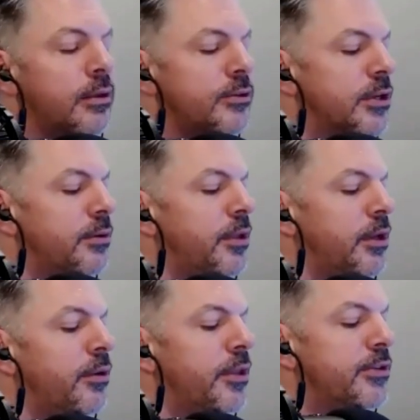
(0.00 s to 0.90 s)
so
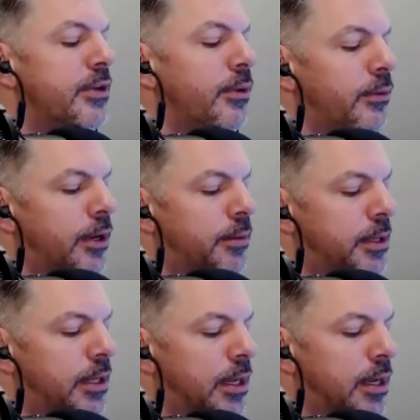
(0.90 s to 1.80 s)
the only things I really
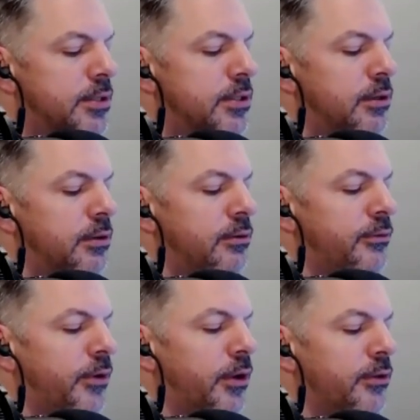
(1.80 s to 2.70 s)
recommend that guys do
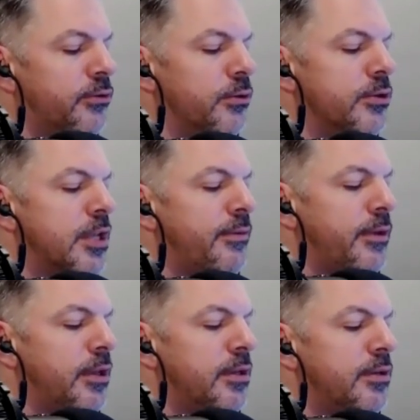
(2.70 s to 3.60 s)
to follow this sort of stuff
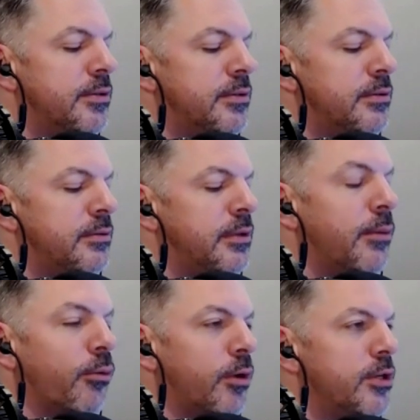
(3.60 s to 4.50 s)
is
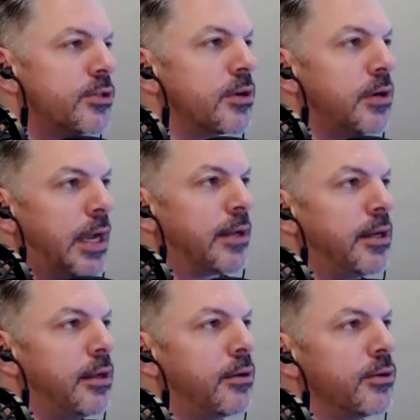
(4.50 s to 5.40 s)
number one, just start
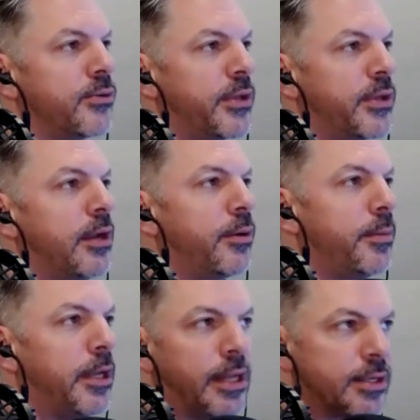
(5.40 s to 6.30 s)
acting in accordance with the guy you want
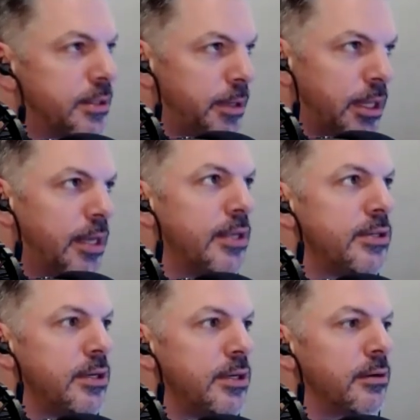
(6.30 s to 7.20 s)
to be, and that's going to be a lot
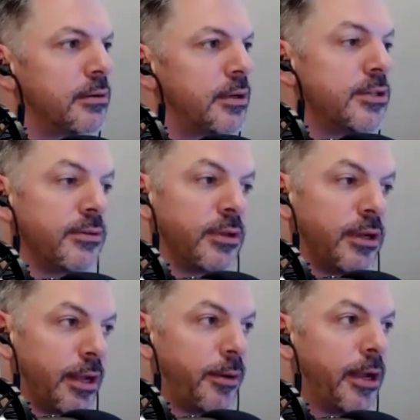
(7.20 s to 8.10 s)
easier because you
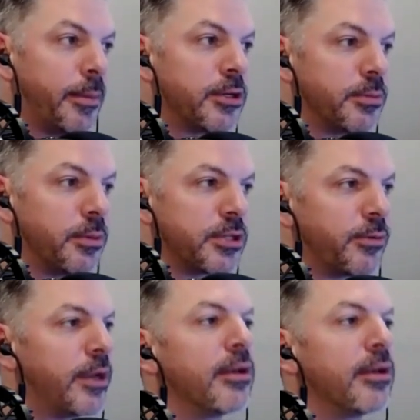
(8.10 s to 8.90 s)
cleared away a bunch of bullshit, right?